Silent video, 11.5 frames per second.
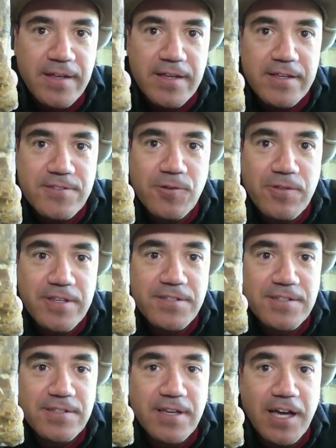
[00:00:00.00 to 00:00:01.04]
So
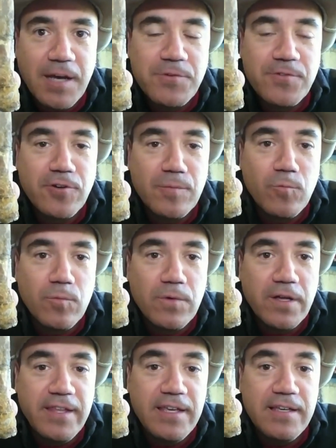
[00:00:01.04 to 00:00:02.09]
this comes from
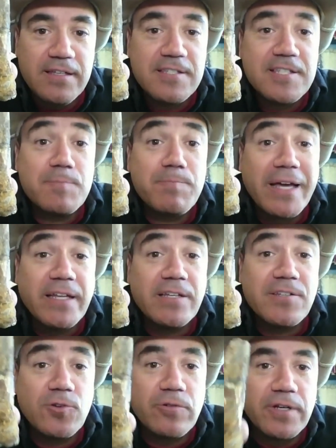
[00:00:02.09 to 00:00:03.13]
the
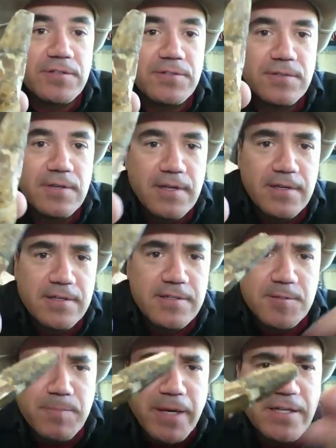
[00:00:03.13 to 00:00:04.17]
Spinosaurus.
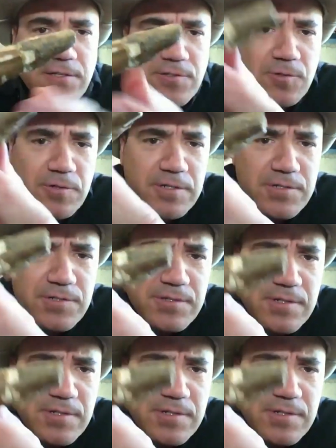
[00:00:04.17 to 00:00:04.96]
Spinosaurus